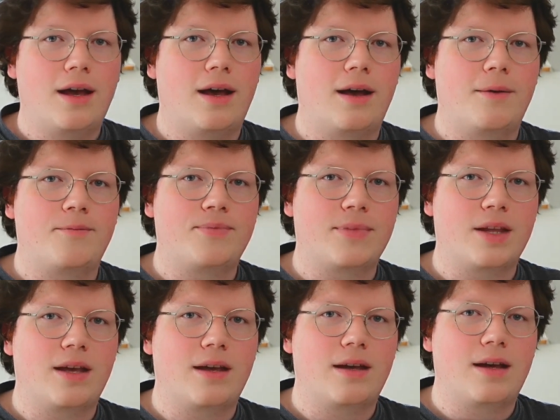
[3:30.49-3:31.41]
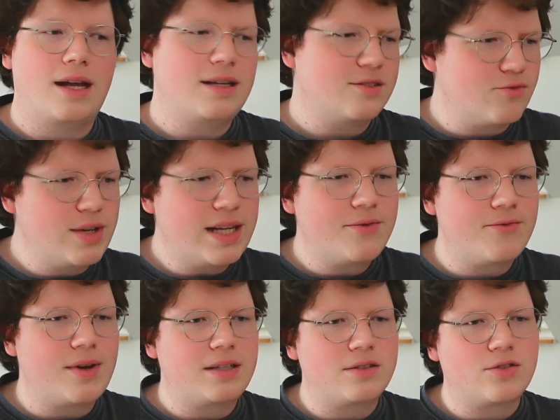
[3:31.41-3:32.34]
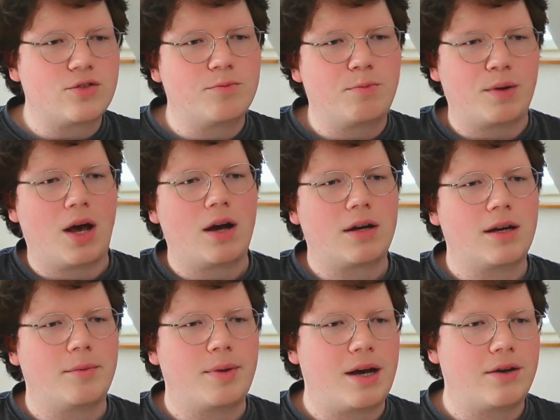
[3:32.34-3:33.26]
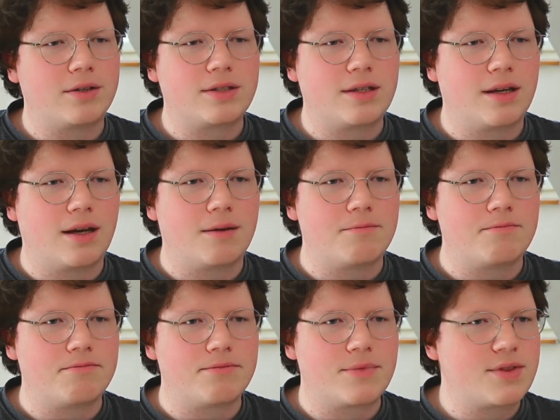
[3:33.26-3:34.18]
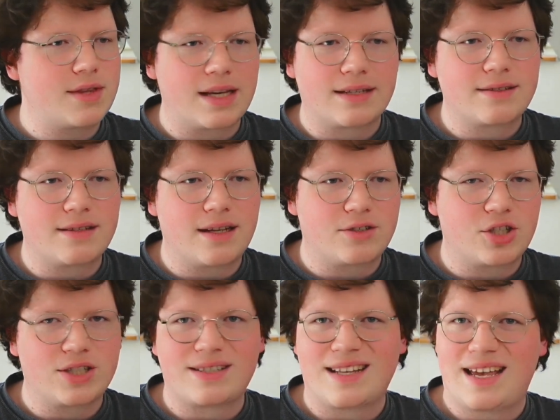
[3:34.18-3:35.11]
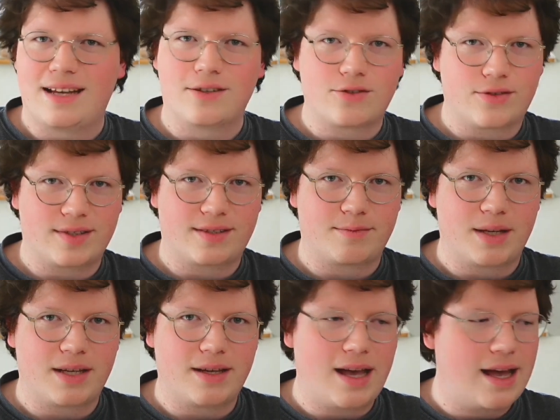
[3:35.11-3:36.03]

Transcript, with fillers: um, uh, and it's really fun to blog about um, things that just interest me.